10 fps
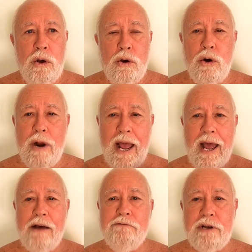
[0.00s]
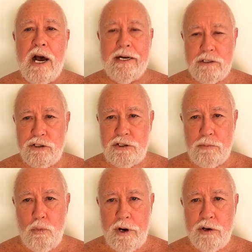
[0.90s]
who have gotten
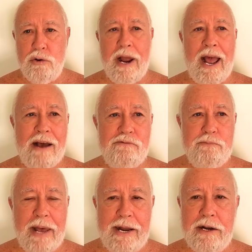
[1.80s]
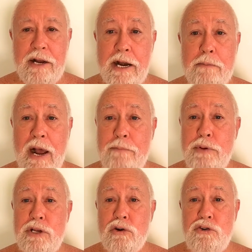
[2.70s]
somewhere, who have made it? And it might
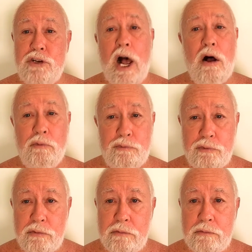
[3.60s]
be yourself,